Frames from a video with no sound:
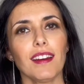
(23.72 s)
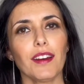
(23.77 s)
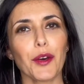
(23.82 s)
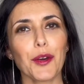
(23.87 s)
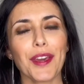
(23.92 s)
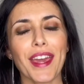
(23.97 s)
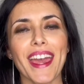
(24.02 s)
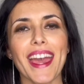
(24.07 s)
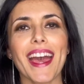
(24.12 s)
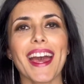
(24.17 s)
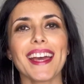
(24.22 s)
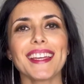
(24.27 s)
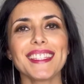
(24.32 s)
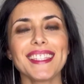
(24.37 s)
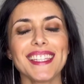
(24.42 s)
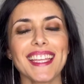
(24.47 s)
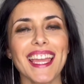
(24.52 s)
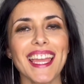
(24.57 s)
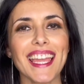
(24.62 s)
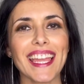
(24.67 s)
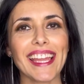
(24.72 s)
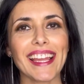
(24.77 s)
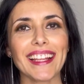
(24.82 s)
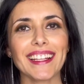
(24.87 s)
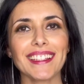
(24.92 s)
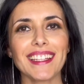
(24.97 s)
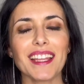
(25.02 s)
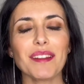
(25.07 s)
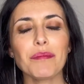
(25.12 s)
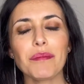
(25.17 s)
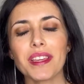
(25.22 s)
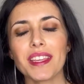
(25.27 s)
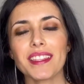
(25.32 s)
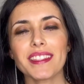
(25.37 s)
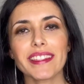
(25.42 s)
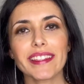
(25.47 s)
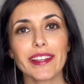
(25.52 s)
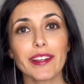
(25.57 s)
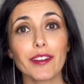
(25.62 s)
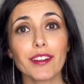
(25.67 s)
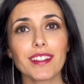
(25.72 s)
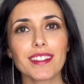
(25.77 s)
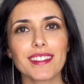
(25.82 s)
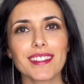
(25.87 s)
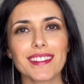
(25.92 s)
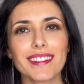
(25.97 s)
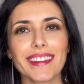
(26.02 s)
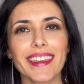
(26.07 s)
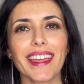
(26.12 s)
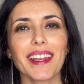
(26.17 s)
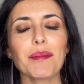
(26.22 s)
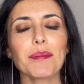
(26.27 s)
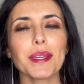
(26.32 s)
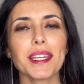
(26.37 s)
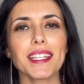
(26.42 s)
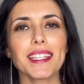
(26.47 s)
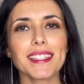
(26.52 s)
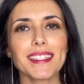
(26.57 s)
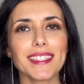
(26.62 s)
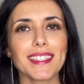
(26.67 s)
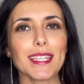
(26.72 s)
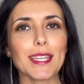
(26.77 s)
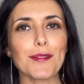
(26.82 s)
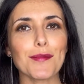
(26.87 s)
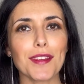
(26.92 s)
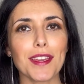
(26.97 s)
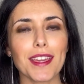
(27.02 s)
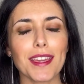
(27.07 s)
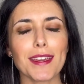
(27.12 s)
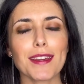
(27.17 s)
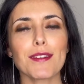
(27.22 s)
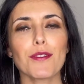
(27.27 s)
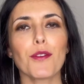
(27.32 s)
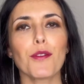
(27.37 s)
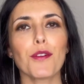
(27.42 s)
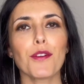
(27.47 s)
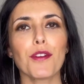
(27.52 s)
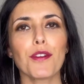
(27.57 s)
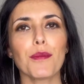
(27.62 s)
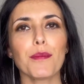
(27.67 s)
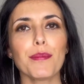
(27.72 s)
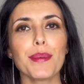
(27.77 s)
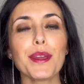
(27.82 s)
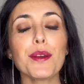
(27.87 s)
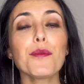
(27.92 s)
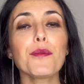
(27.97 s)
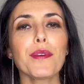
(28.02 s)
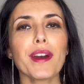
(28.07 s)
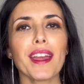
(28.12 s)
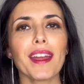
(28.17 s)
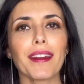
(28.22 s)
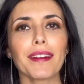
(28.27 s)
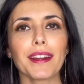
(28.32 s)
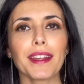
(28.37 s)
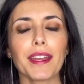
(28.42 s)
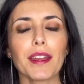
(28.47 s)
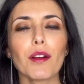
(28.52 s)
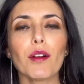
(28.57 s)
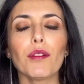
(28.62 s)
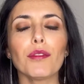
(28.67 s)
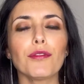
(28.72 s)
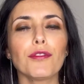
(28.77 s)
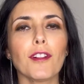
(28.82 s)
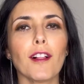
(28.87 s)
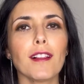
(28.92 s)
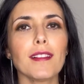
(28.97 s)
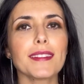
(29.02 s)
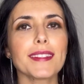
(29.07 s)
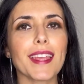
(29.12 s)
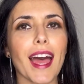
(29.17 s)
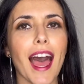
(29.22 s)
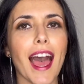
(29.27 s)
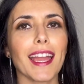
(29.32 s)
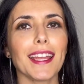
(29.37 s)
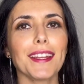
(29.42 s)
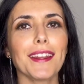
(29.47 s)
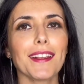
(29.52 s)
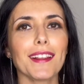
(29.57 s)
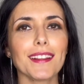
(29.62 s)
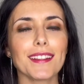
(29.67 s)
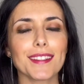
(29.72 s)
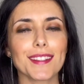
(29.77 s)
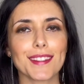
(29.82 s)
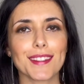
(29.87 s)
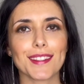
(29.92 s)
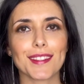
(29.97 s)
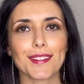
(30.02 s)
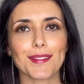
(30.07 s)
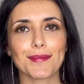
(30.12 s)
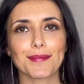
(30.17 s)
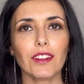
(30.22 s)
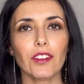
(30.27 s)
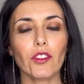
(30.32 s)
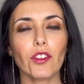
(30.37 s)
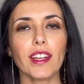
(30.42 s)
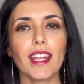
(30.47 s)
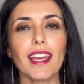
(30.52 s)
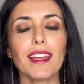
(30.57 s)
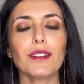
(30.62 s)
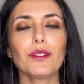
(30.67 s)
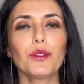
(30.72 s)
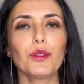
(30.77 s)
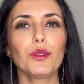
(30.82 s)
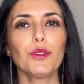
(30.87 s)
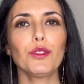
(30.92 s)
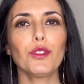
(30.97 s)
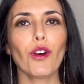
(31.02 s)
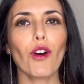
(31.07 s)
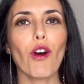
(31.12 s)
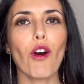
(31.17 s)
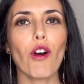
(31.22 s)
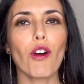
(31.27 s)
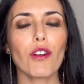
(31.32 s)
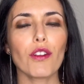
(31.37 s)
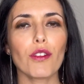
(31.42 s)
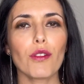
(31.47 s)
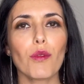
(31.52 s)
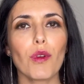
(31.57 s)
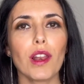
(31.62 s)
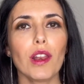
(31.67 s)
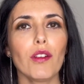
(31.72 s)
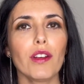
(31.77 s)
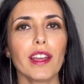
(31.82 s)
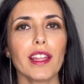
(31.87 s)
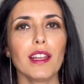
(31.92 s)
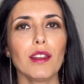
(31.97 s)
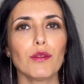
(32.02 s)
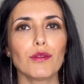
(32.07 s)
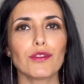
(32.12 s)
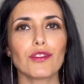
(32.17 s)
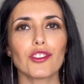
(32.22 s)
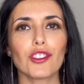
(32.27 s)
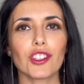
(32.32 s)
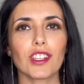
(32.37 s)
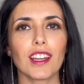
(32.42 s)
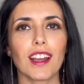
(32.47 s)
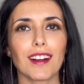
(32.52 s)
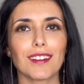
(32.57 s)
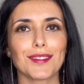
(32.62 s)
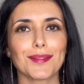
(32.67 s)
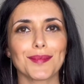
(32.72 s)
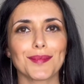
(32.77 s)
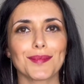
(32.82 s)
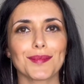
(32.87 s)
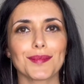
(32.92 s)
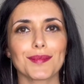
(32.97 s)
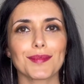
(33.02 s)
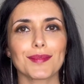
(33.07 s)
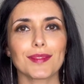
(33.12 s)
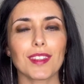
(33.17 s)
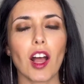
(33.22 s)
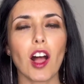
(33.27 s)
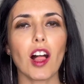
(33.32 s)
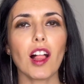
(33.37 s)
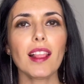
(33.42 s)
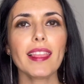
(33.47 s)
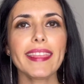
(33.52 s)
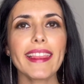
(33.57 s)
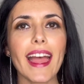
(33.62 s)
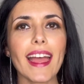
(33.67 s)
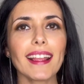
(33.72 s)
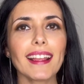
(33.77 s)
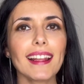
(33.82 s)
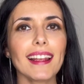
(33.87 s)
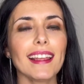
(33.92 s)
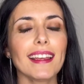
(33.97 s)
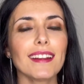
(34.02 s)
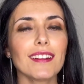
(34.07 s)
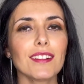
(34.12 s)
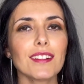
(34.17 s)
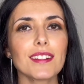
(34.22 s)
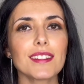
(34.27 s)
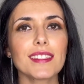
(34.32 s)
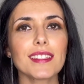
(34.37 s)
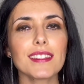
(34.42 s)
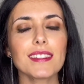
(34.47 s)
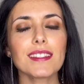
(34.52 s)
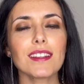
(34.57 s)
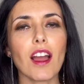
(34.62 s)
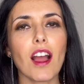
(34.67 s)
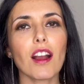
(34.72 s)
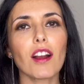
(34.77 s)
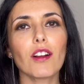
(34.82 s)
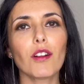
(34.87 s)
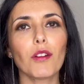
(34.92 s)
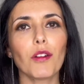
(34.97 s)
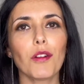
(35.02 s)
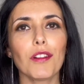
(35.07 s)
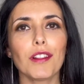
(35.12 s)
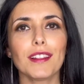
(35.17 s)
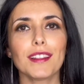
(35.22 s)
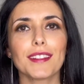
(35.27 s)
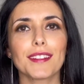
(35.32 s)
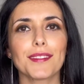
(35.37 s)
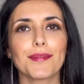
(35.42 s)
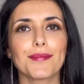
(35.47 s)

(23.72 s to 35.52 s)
Okay, a saying that means looks can be deceiving or be wary of false idols. Non è tutto oro quello che luccica. All that glitters is not gold.